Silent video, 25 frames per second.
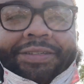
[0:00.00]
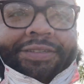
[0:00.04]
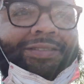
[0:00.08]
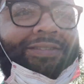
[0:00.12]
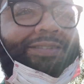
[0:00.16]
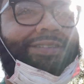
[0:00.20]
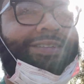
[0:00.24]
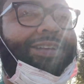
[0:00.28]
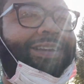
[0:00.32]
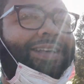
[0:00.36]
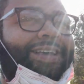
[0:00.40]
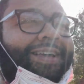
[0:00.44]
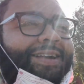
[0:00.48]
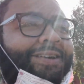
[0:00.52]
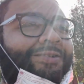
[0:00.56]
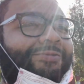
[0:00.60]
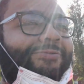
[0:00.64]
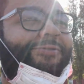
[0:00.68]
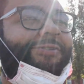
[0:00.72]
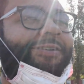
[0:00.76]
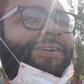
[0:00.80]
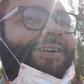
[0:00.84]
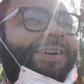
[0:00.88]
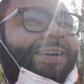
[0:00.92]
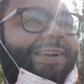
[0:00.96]
Today
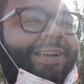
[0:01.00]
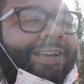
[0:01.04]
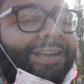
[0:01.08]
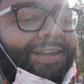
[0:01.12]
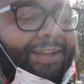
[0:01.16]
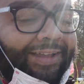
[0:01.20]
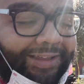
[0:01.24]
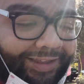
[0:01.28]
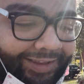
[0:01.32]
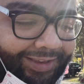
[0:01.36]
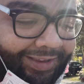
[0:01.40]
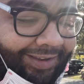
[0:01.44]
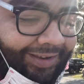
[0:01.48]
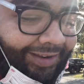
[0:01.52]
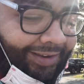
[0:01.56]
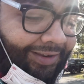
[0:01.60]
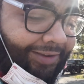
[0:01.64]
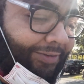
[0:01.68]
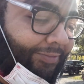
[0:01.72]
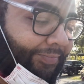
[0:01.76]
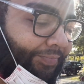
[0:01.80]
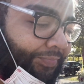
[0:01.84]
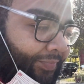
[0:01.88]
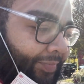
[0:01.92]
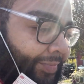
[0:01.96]
we're at
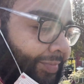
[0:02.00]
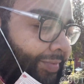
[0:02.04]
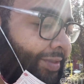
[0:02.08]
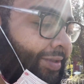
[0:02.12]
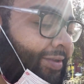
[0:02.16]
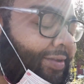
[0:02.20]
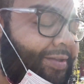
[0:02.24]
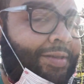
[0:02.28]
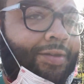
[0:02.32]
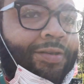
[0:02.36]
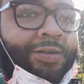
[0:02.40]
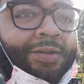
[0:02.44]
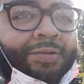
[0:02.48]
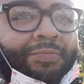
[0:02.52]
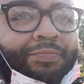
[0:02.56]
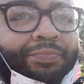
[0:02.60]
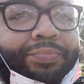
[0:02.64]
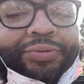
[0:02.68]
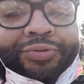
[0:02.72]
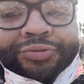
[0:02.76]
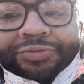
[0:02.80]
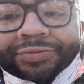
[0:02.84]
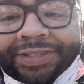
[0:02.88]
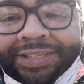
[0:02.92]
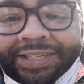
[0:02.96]

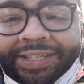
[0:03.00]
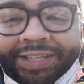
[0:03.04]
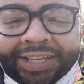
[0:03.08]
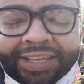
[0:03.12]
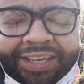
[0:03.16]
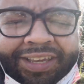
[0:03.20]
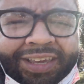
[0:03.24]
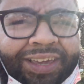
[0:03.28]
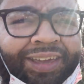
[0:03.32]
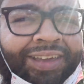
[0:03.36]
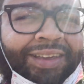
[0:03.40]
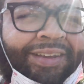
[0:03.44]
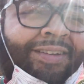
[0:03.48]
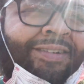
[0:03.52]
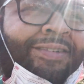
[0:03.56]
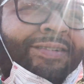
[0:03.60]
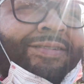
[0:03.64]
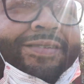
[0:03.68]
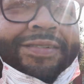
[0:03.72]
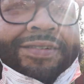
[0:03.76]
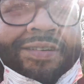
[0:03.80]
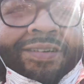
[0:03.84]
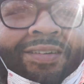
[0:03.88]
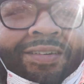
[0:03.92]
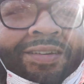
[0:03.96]
Bootsy Gear,